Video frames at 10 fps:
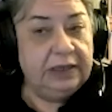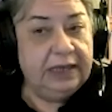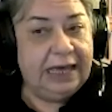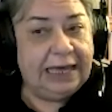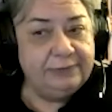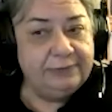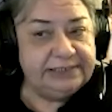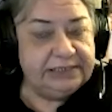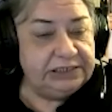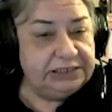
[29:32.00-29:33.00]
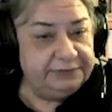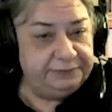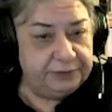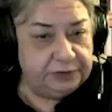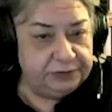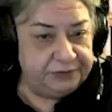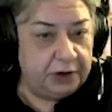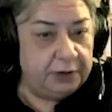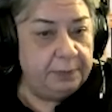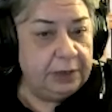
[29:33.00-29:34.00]
how is it different
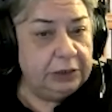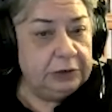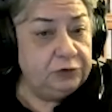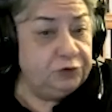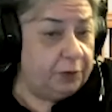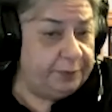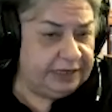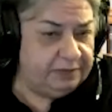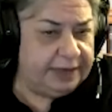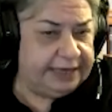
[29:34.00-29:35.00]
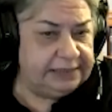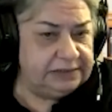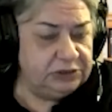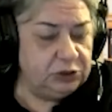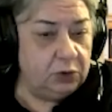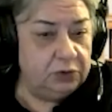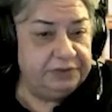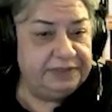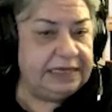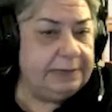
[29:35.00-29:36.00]
from topic-based or
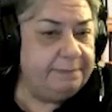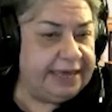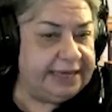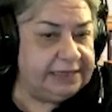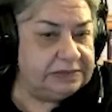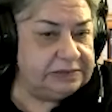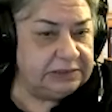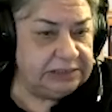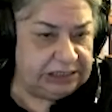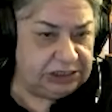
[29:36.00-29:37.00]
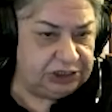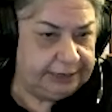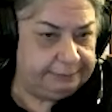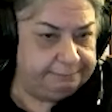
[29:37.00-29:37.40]
theme-based teaching?